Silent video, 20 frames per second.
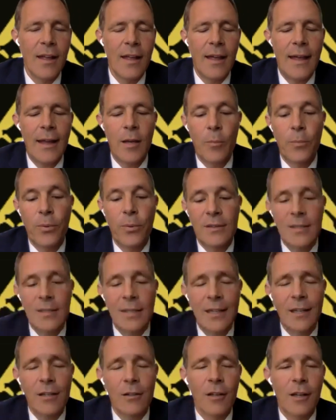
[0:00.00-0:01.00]
And in
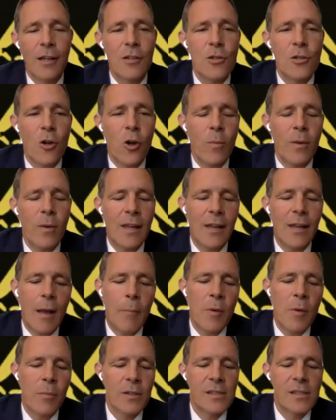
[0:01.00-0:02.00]
particular in Germany, and I
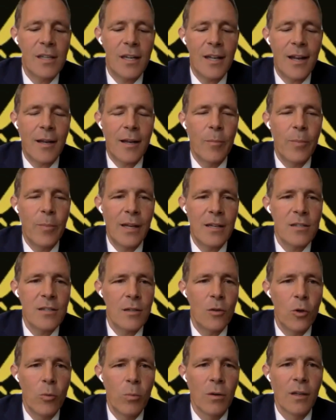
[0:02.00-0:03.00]
remember sitting on a bench
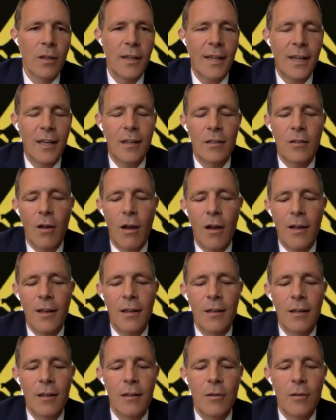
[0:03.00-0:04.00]
in Überlingen
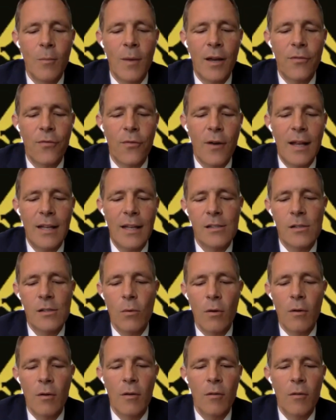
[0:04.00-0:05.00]
talking to my friends
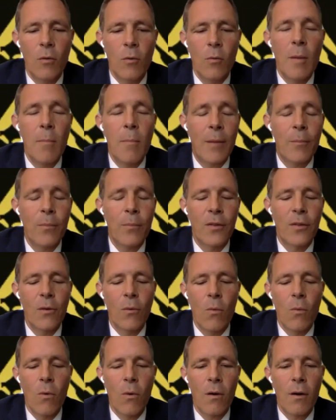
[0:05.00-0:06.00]
who remembered the
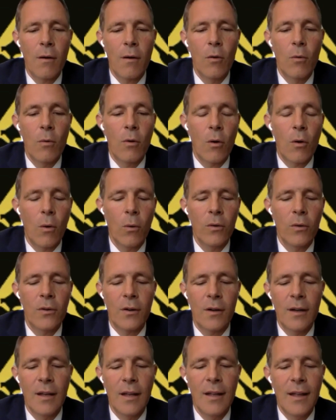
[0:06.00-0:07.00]
war, who were
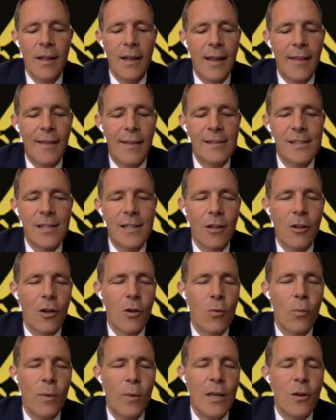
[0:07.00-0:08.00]
older. And they said,
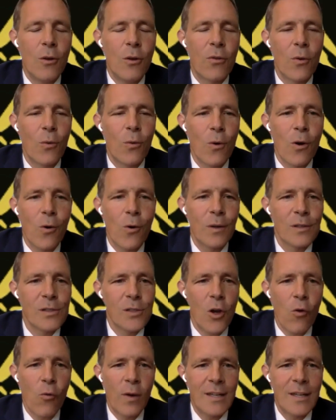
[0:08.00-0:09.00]
look, we knew the war was
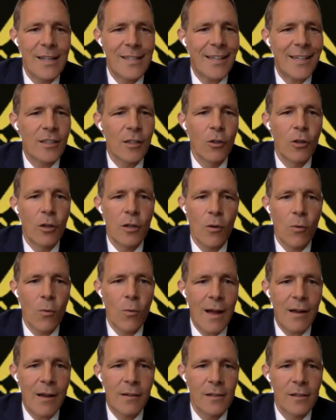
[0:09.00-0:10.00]
over. We just had to look
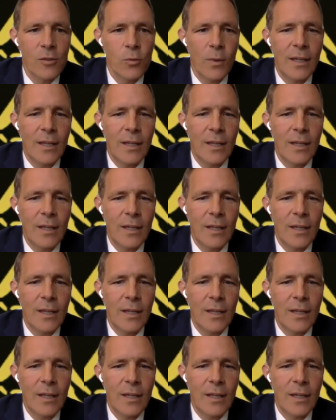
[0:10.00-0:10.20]
around us.